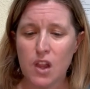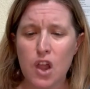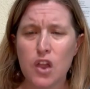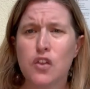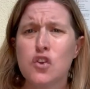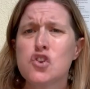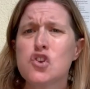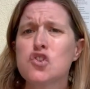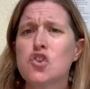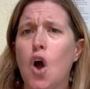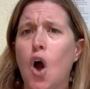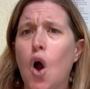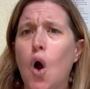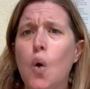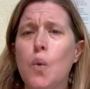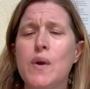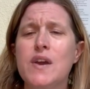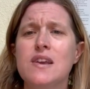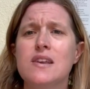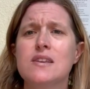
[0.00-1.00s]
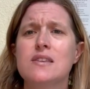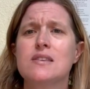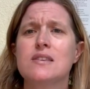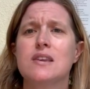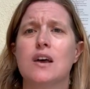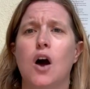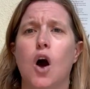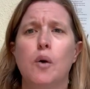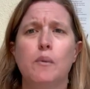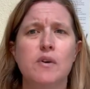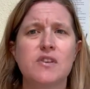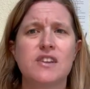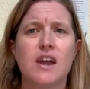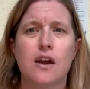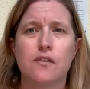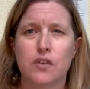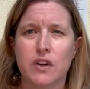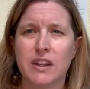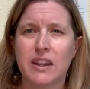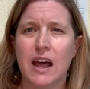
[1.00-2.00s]
There's just always, almost
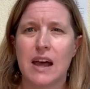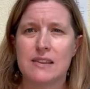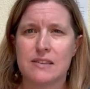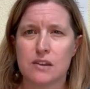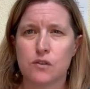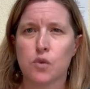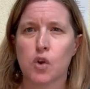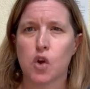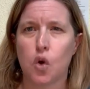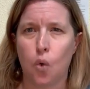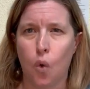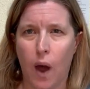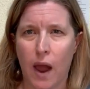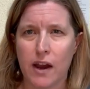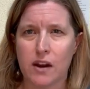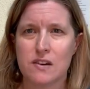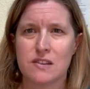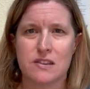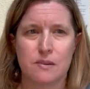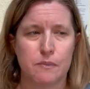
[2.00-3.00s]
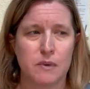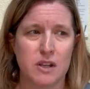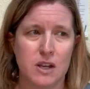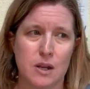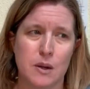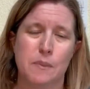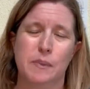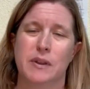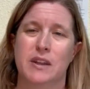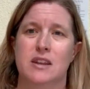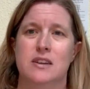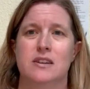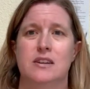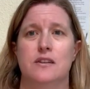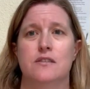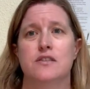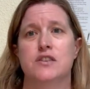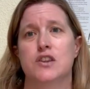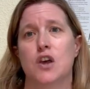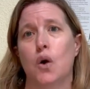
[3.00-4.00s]
every lesson requires some
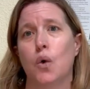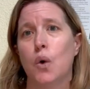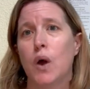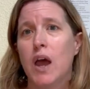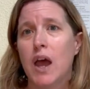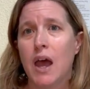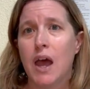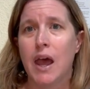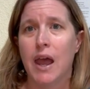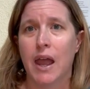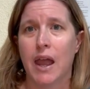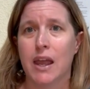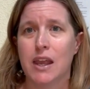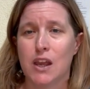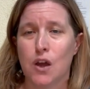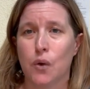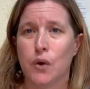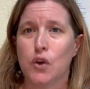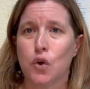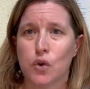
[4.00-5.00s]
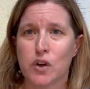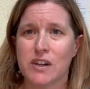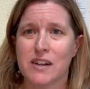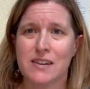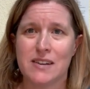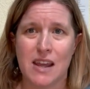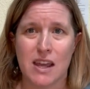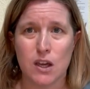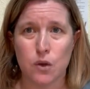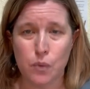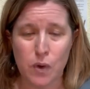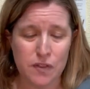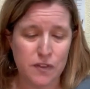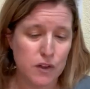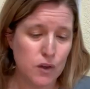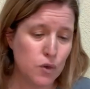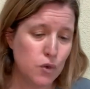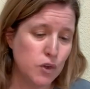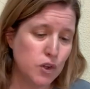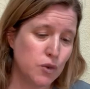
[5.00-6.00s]
manipulatives. So, you know, in order to take it with
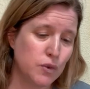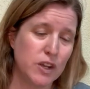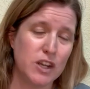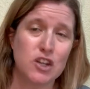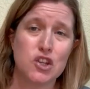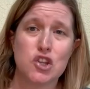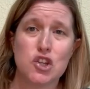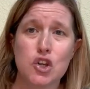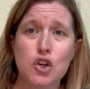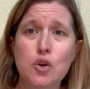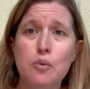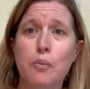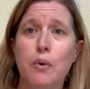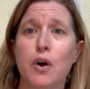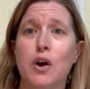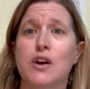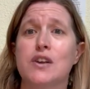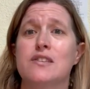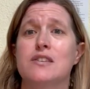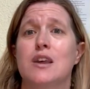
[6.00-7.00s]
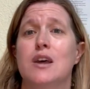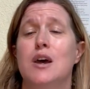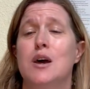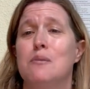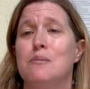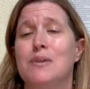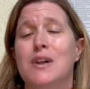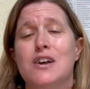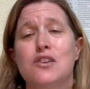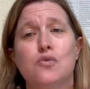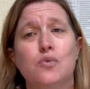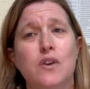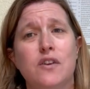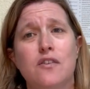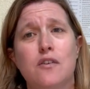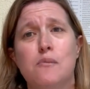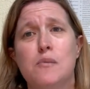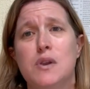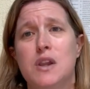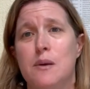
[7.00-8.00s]
you, you need two books plus
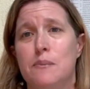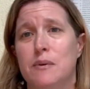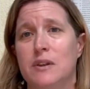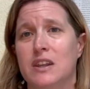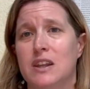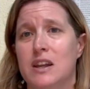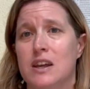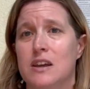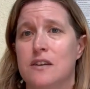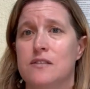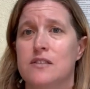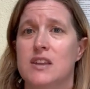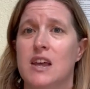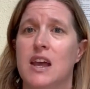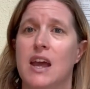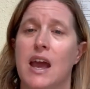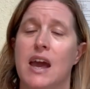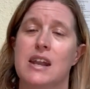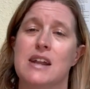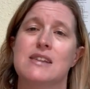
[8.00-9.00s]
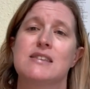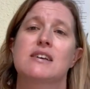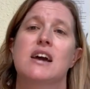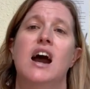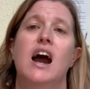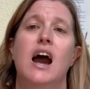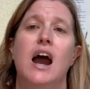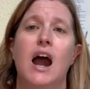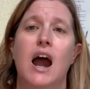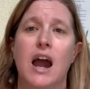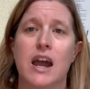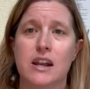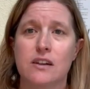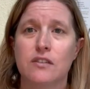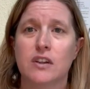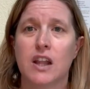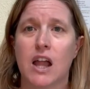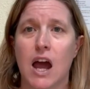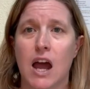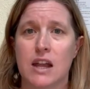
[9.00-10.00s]
whatever manipulatives, and it's kind of
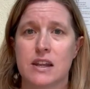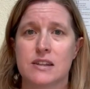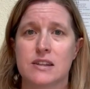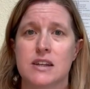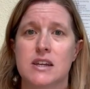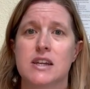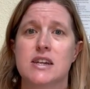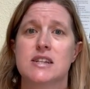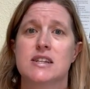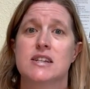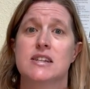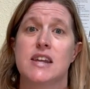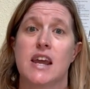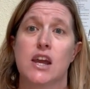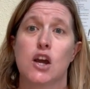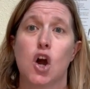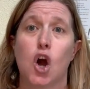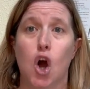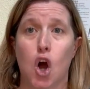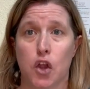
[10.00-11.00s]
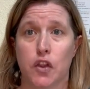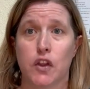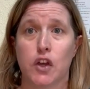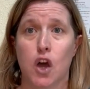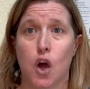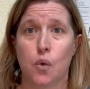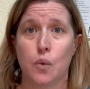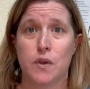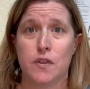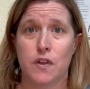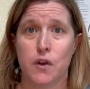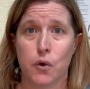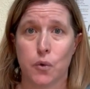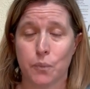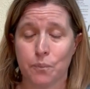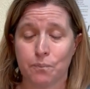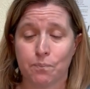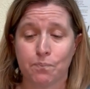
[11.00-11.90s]
a lot to take on the go with you.